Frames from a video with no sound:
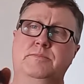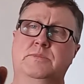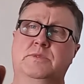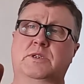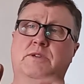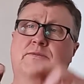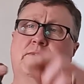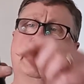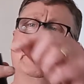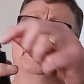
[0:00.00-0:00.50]

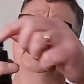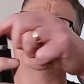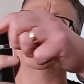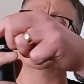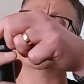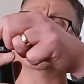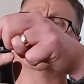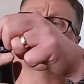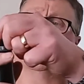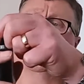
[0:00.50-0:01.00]
developing
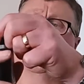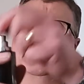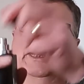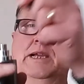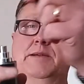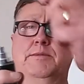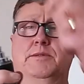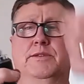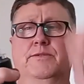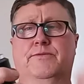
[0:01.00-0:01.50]
a good
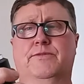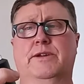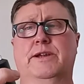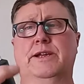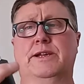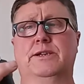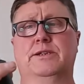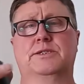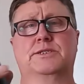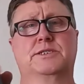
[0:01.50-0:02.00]
name in the
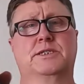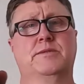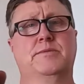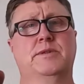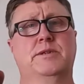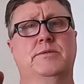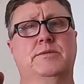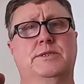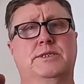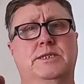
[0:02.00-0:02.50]
fragrance
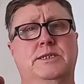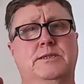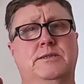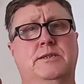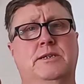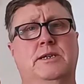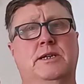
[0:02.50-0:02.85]
community